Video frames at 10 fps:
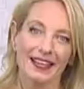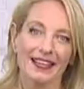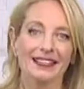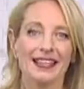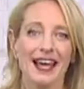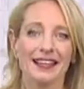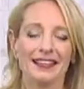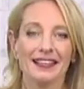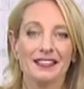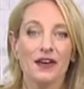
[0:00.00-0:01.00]
Exactly.
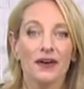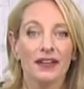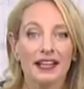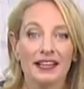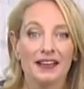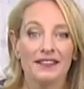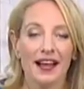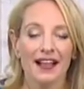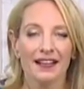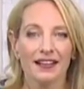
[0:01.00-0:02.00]
That's the whole idea of the
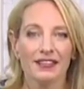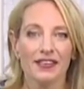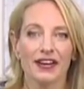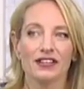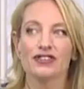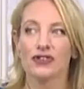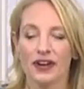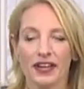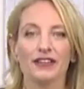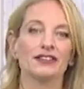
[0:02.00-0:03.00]
holidays, right?
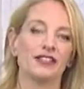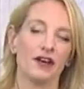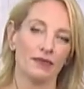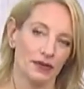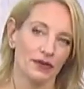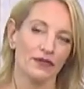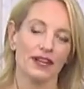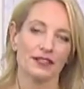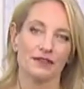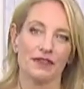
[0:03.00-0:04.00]
Enjoying yourself with your
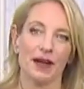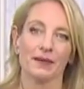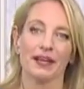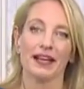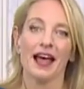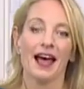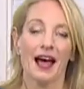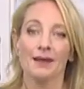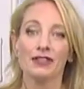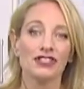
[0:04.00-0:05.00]
friends and family.
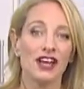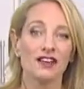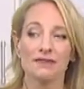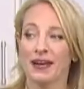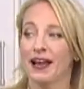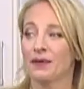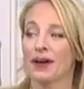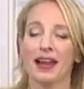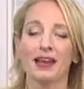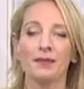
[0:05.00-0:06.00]
I'm a chef, but I don't
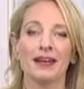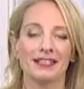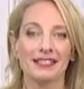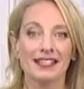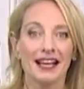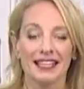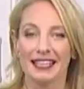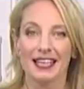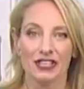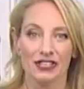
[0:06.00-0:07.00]
want anybody stuck in the
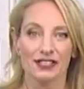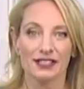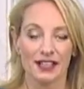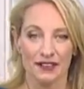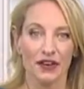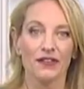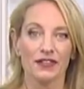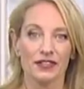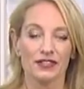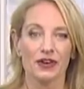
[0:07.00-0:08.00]
kitchen slaving over
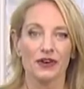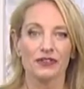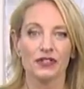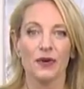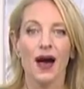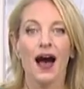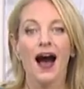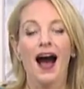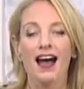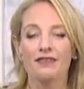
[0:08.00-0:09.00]
the stove. So
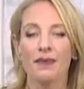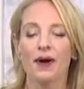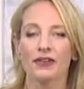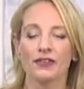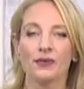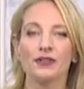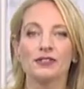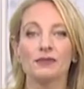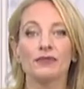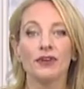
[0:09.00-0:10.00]
I've partnered with
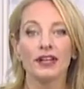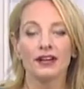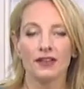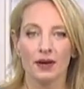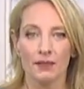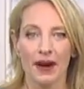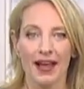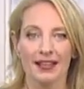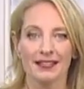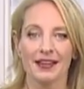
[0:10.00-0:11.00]
some really great
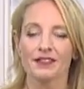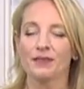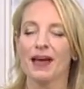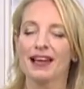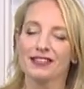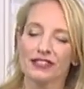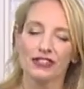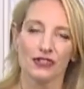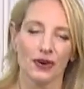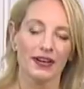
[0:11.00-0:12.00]
brands and have some
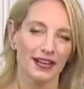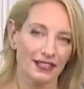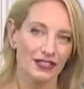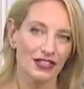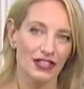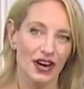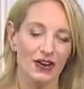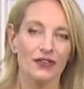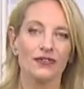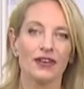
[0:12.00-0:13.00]
excellent shortcuts to
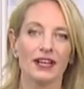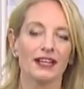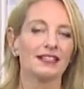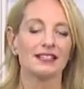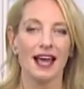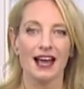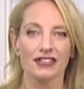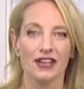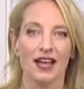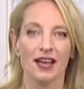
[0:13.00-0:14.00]
share to really
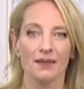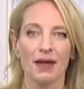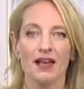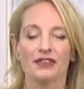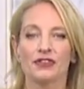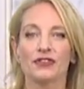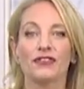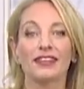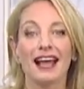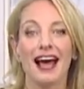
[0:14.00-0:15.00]
slash time so you can
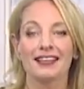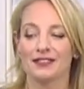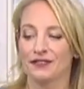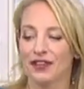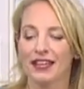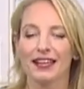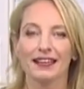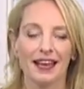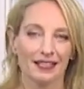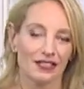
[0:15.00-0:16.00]
relax and feel like a
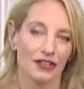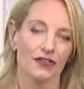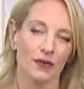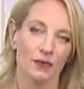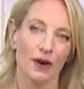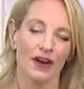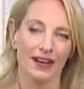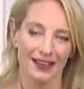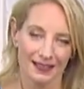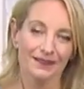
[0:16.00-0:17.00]
guest at your own party.